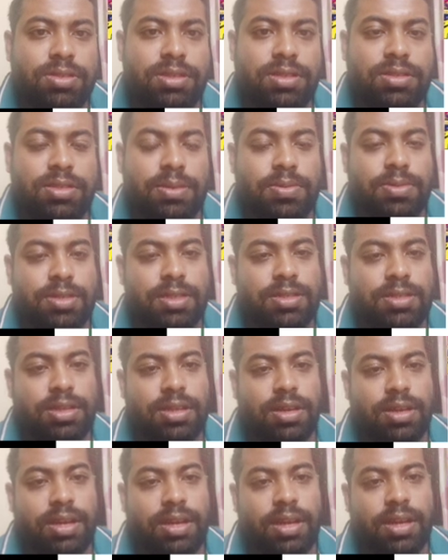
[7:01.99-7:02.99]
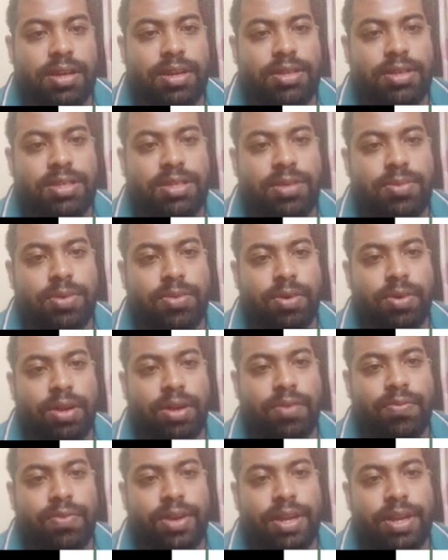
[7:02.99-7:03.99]
the substances that are recognized among
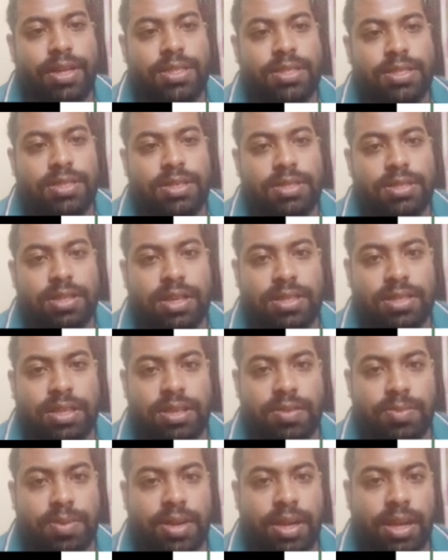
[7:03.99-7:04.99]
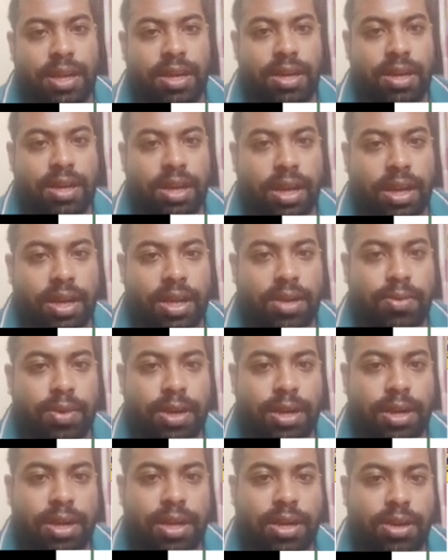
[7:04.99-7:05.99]
qualified experts as have been
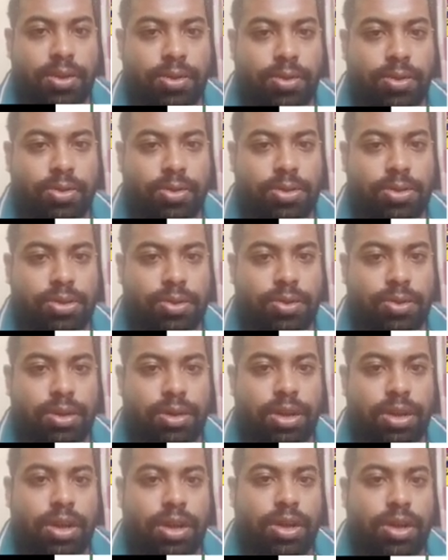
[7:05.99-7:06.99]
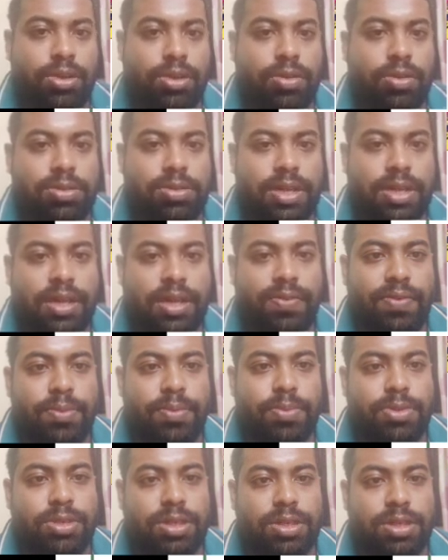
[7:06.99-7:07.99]
adequately shown through scientific
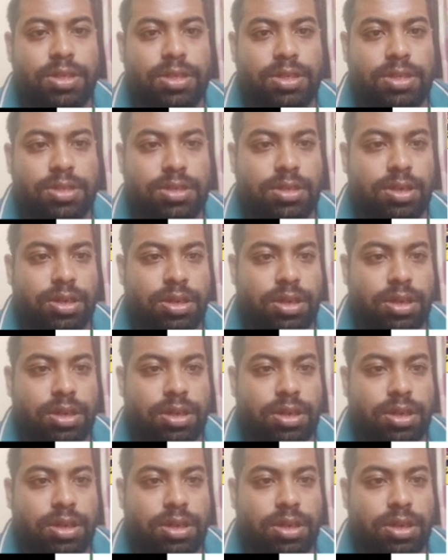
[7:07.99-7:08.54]
procedures